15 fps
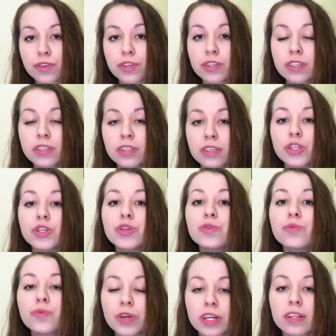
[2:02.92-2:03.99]
learned,
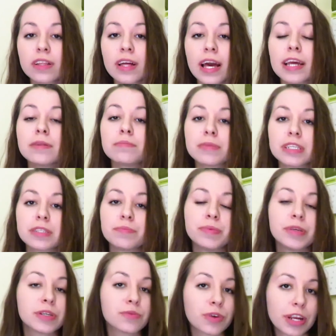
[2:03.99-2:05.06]
you will and must
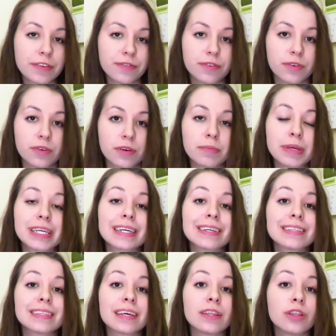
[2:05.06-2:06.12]
be grateful,
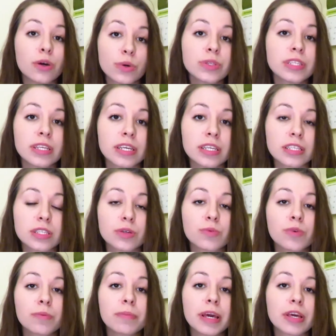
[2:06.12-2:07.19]
because those things
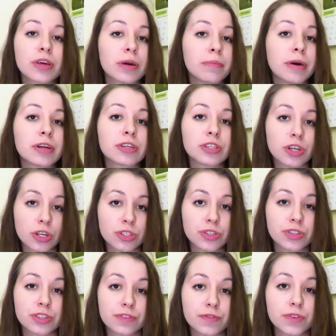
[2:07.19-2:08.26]
will make you a better
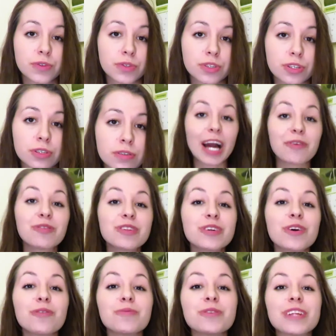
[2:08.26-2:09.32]
doctor in the future. I really
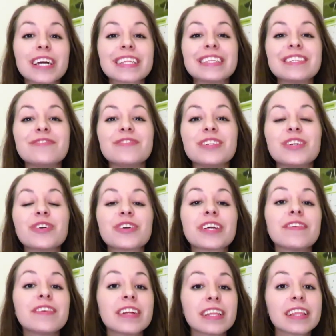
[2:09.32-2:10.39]
hope you liked this video.
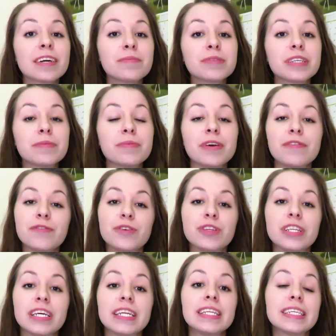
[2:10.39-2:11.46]
Give it a thumbs up if you
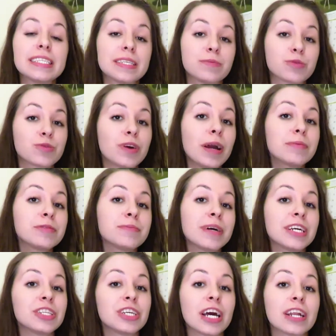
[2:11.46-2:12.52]
did. Subscribe to
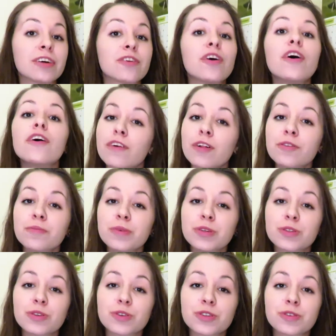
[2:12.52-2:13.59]
my channel, follow me
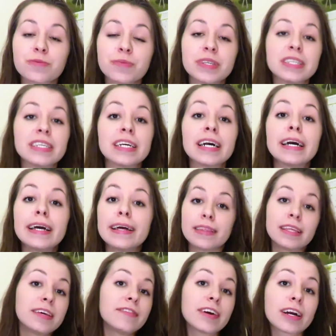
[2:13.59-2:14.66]
on social media,
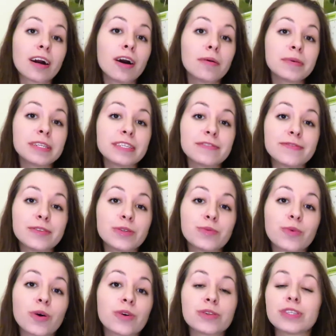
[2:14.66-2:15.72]
leave a comment if you
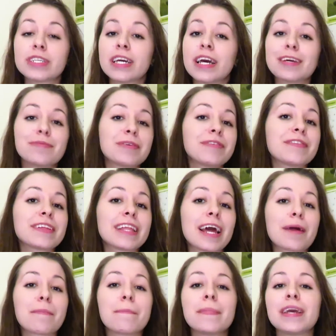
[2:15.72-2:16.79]
want. Keep giving
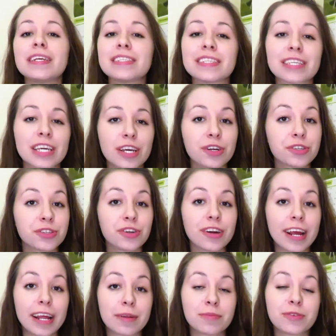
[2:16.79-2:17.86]
that amazing care to
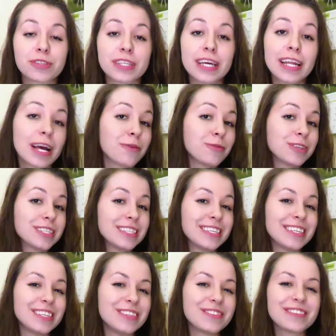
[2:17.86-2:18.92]
your animals, and I will
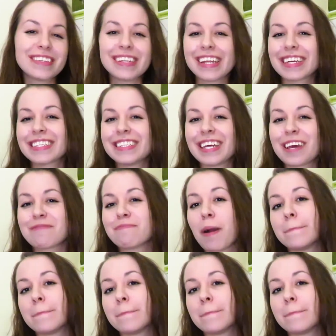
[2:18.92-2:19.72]
see you next time.